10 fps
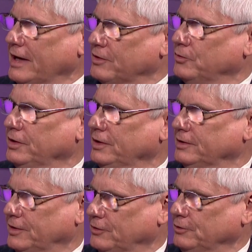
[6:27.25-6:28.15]
equity,
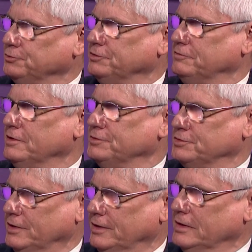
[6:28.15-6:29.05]
and
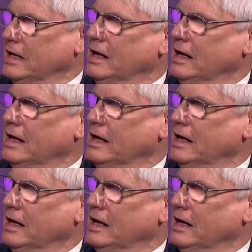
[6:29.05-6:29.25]
inclusiveness, and